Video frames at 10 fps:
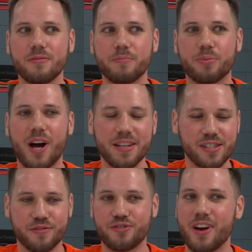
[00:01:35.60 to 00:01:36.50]

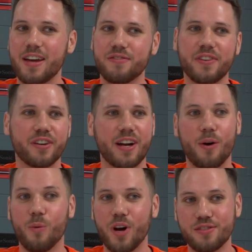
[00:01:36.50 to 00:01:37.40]
process of trying to figure
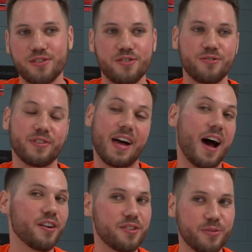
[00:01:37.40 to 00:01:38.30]
out what to do and
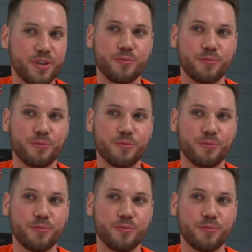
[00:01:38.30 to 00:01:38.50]
how to do it